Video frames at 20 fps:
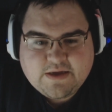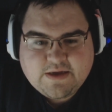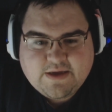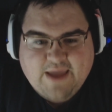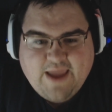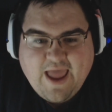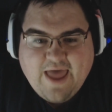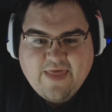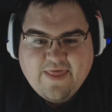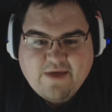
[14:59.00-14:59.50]

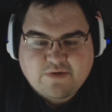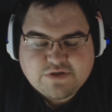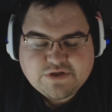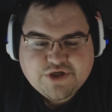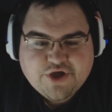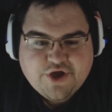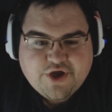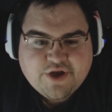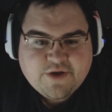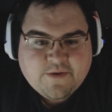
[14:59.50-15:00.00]
Yeah, that was
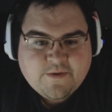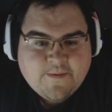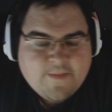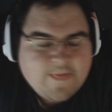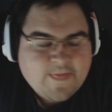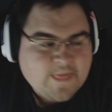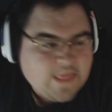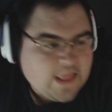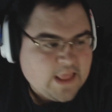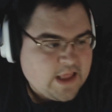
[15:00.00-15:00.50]
good.
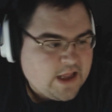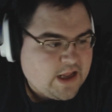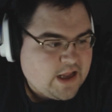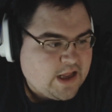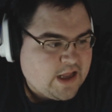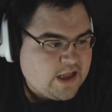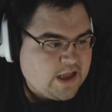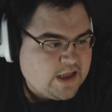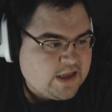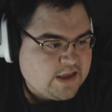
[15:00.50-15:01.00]

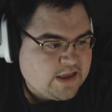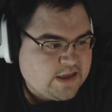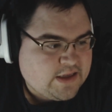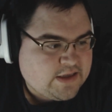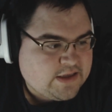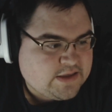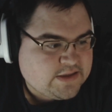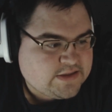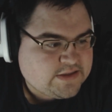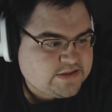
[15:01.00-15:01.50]

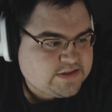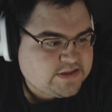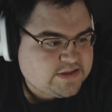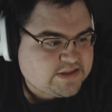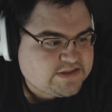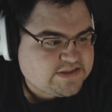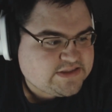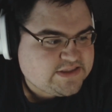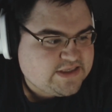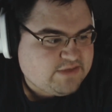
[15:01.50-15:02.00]

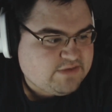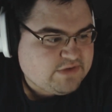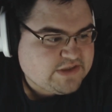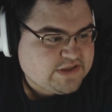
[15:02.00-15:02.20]
Let's see what